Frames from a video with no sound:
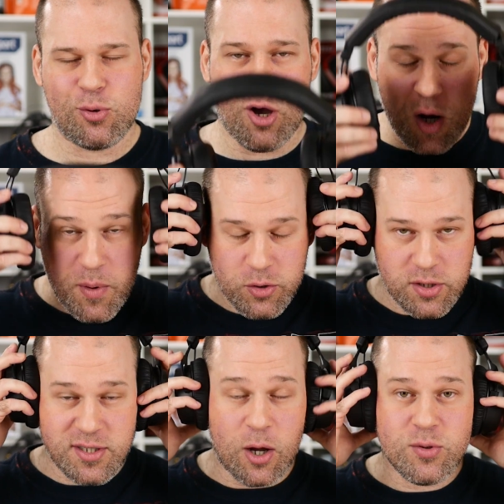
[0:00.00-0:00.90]
to talk about
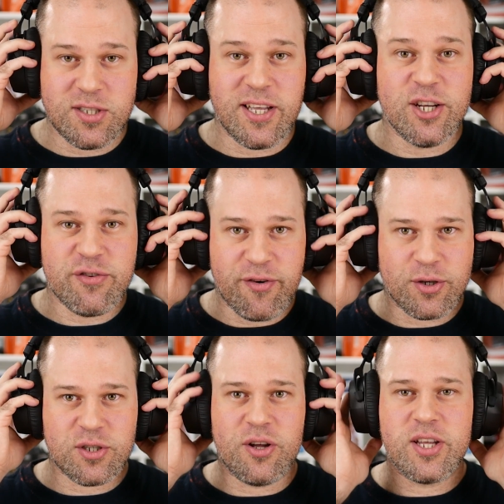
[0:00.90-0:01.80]
the sound stage
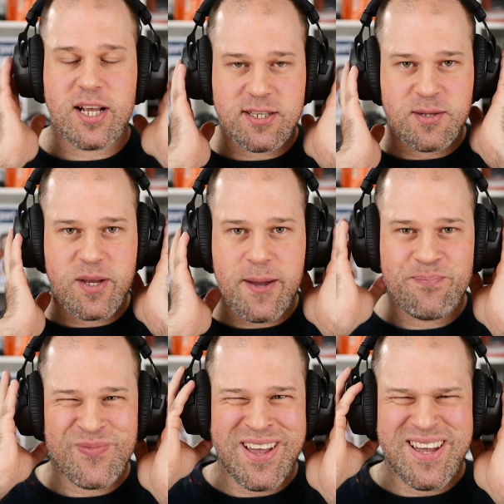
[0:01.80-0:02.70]
first on the custom game.